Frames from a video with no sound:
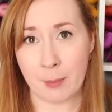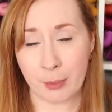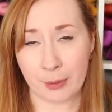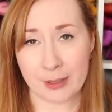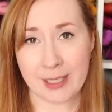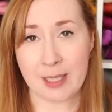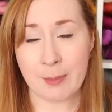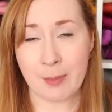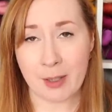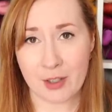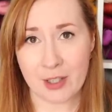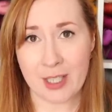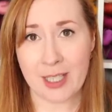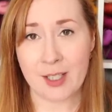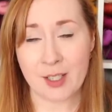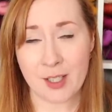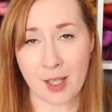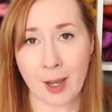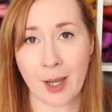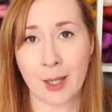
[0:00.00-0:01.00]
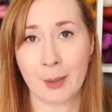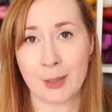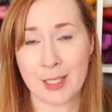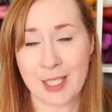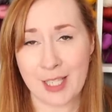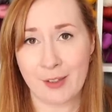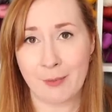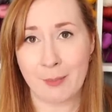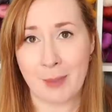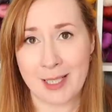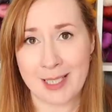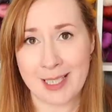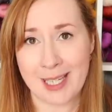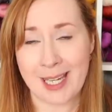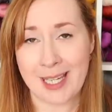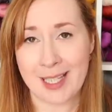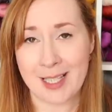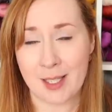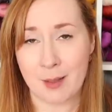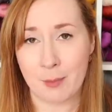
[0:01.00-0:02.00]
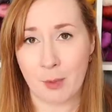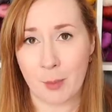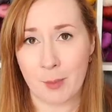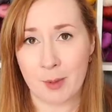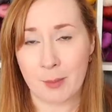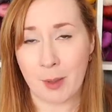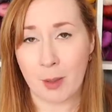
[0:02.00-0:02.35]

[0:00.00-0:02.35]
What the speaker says: pretty much the entirety of my days at the moment,